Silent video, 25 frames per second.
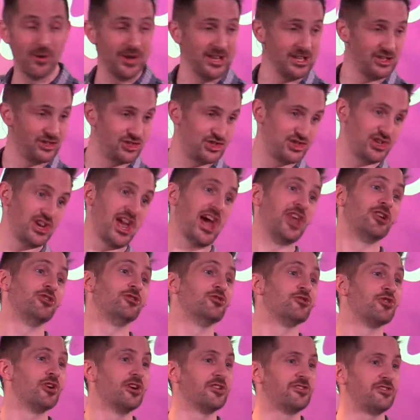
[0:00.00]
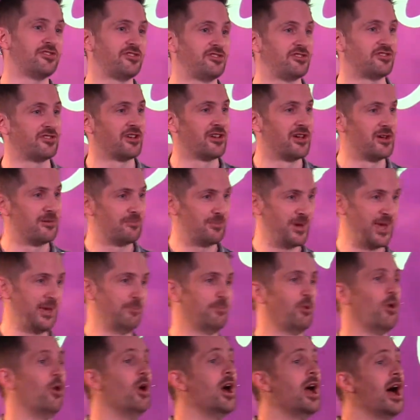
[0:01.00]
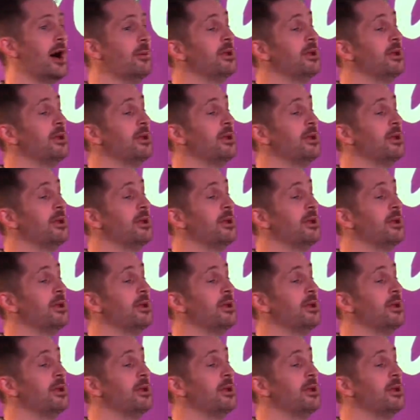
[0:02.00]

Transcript: know any generous people?